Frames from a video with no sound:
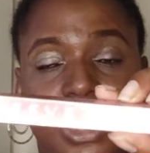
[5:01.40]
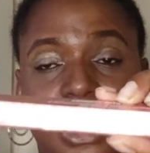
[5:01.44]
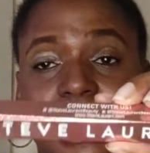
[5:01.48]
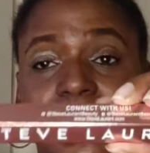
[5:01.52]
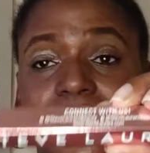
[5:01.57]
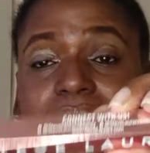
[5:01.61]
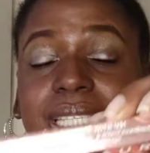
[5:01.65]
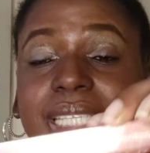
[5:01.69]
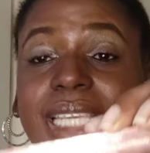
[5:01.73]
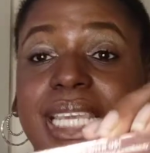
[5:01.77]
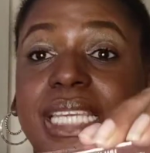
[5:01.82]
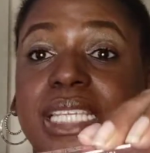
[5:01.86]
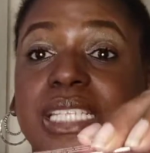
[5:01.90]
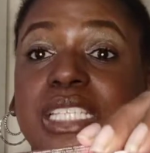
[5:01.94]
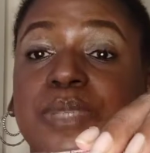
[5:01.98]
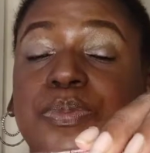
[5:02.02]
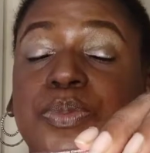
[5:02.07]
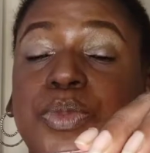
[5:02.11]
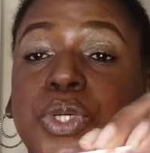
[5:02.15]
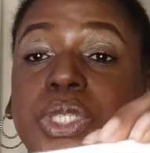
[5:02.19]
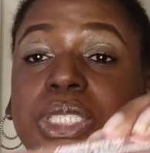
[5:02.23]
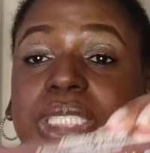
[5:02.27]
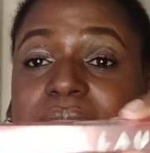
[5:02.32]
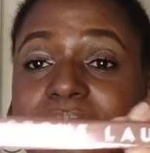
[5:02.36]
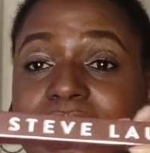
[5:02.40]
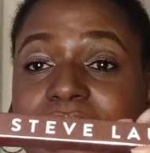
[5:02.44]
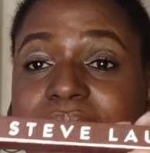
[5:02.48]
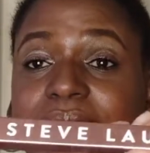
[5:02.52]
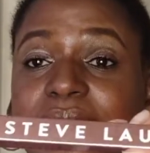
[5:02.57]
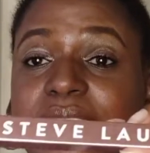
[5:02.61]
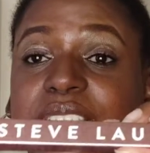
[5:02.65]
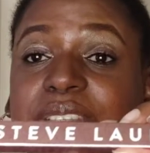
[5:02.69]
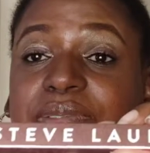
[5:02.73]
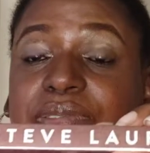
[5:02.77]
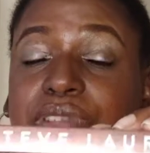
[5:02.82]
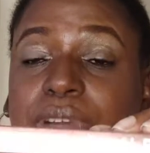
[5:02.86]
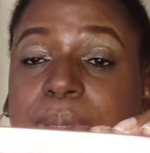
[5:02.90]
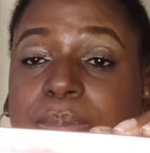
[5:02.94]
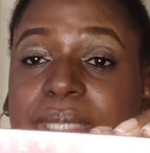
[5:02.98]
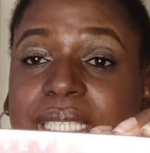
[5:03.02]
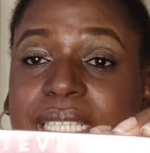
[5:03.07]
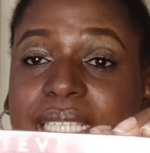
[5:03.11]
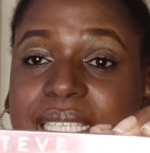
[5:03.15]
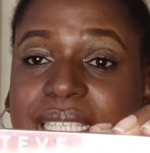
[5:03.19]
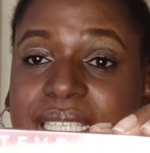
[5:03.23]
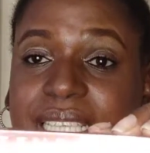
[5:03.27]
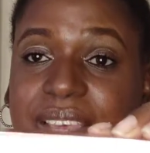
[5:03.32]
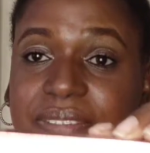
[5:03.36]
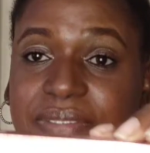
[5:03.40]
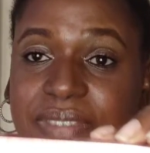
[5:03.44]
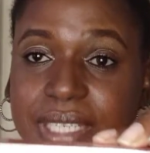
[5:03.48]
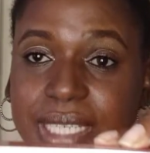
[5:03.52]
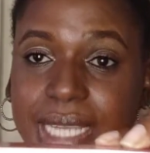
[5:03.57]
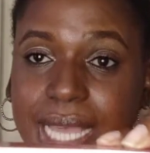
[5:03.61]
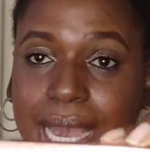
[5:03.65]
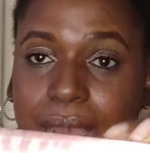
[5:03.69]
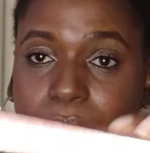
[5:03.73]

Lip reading: It stays put, it says, for up to 7